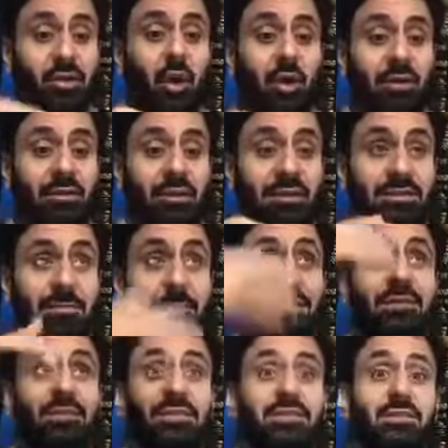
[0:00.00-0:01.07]
God is a
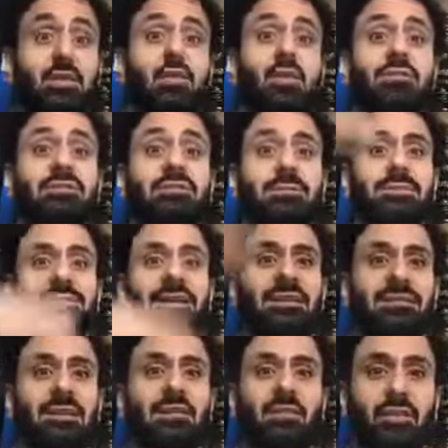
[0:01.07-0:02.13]
metaphysical concept, is
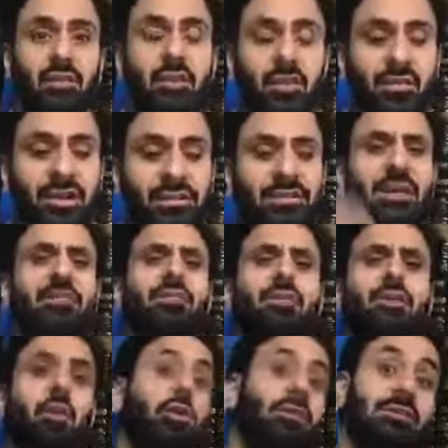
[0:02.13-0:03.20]
outside of the universe,
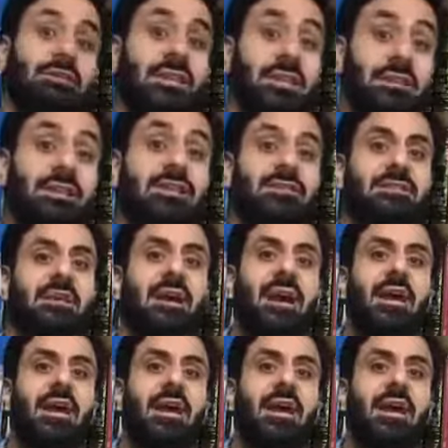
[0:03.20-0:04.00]
therefore God doesn't exist.